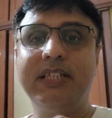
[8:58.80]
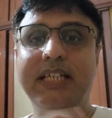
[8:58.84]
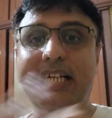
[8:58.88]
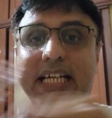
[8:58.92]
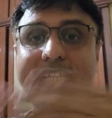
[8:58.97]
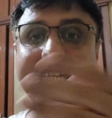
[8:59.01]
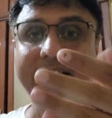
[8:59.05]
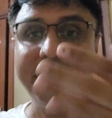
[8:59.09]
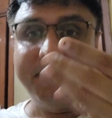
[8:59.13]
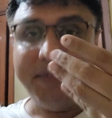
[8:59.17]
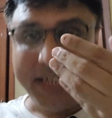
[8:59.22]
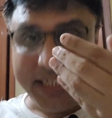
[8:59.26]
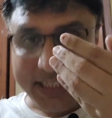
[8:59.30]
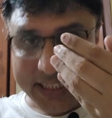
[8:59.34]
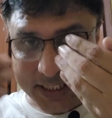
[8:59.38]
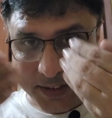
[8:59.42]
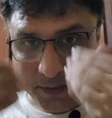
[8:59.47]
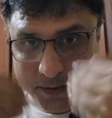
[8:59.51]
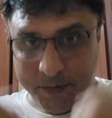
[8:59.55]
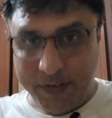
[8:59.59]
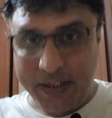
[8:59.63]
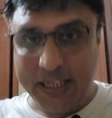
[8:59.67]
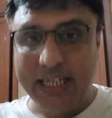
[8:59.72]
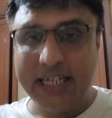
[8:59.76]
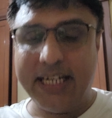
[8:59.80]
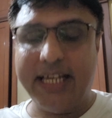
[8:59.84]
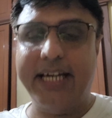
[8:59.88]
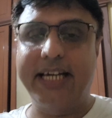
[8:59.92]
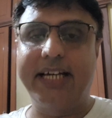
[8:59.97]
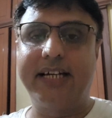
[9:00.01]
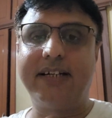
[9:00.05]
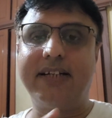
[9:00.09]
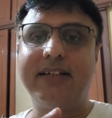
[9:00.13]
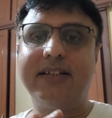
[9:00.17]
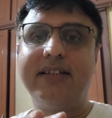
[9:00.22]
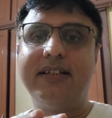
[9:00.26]
in a way that we
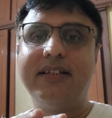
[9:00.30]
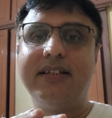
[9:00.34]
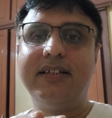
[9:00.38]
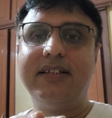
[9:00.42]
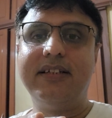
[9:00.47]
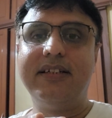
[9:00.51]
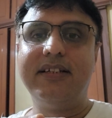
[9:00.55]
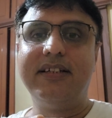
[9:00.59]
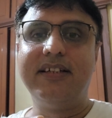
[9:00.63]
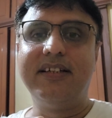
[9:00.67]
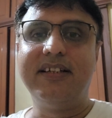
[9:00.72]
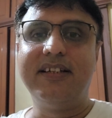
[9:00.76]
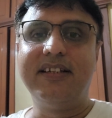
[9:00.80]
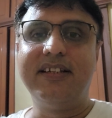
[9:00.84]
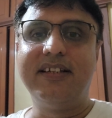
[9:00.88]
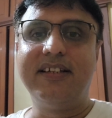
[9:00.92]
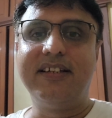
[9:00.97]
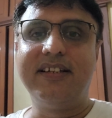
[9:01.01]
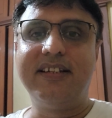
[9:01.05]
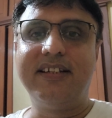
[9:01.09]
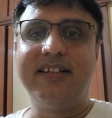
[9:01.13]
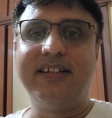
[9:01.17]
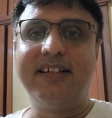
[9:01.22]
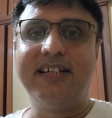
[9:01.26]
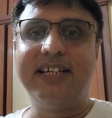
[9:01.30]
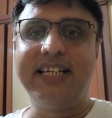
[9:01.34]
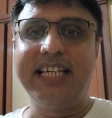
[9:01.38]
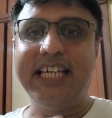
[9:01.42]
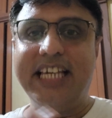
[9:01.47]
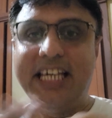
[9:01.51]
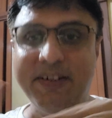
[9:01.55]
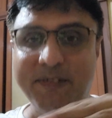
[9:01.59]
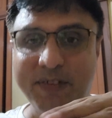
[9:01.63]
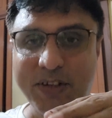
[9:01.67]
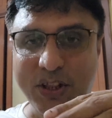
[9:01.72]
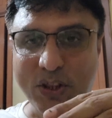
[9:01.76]
like.
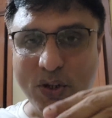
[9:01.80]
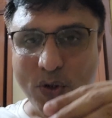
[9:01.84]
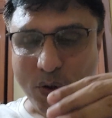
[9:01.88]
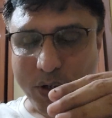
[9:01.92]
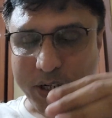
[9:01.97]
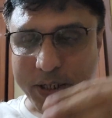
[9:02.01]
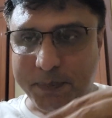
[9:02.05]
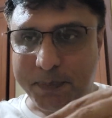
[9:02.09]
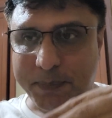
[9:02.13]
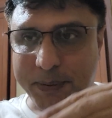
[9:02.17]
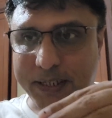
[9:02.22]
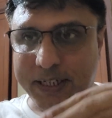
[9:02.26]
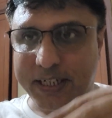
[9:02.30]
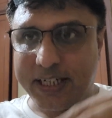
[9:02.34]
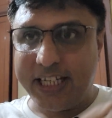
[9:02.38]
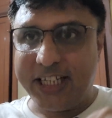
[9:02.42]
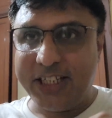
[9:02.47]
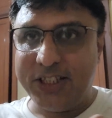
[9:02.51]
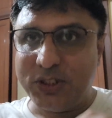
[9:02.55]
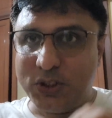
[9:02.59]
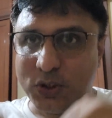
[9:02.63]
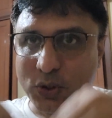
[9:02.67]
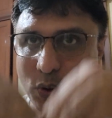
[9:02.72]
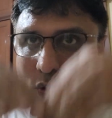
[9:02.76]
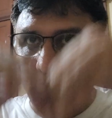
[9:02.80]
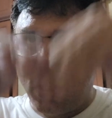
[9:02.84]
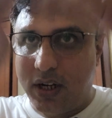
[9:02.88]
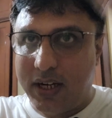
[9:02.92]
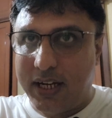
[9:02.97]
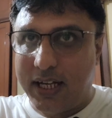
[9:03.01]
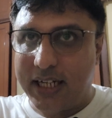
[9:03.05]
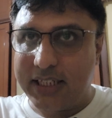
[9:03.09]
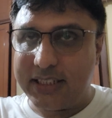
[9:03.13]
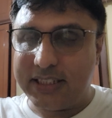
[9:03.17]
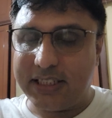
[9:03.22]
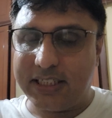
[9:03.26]
Even though it pertains to a
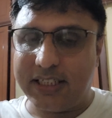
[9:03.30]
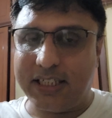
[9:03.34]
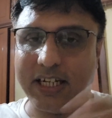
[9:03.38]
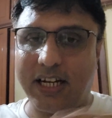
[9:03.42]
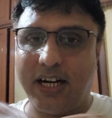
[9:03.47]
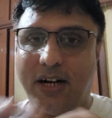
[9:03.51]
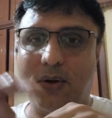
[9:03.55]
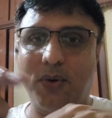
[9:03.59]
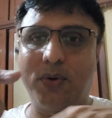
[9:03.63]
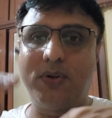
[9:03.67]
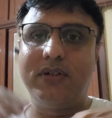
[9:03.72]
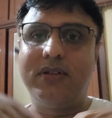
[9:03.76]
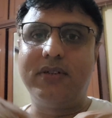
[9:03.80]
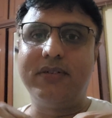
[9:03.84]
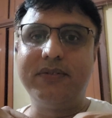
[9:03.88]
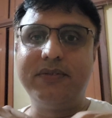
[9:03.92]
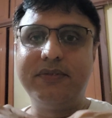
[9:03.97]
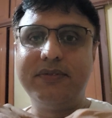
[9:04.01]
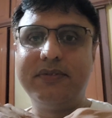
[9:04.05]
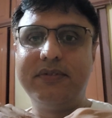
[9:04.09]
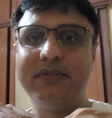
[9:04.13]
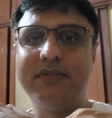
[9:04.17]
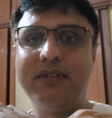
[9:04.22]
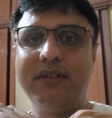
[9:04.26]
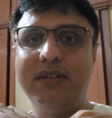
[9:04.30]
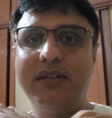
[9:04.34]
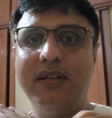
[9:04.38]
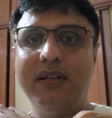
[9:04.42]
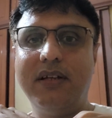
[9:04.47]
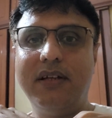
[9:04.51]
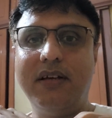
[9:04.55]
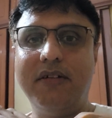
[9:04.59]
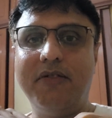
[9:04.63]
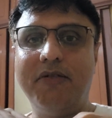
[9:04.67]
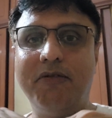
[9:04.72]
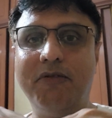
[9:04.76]
larger crowd,
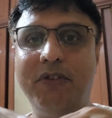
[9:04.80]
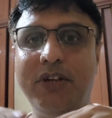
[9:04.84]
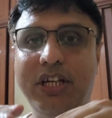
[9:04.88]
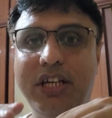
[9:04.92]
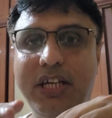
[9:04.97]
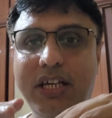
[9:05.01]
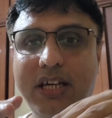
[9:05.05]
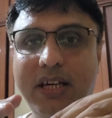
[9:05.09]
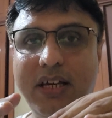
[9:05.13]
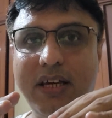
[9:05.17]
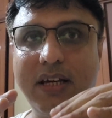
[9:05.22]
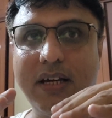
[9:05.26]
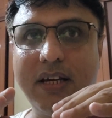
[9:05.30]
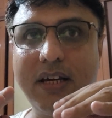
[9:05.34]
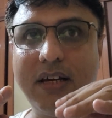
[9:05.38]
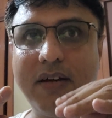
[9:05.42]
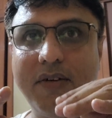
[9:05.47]
we